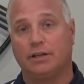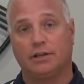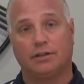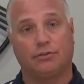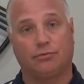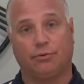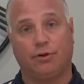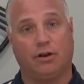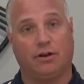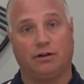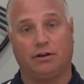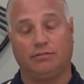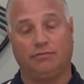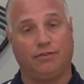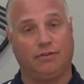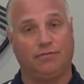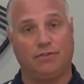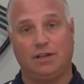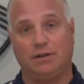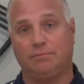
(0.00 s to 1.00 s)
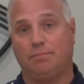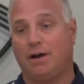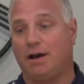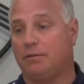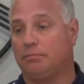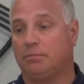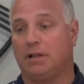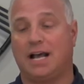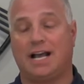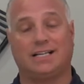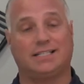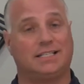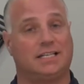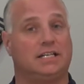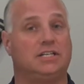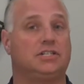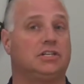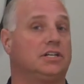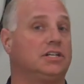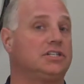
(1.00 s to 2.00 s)
three hundred fifteen pound blocks, and
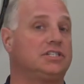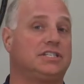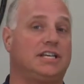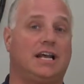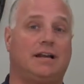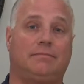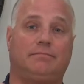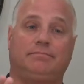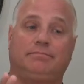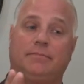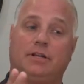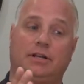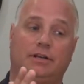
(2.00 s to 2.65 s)
he's gonna set them,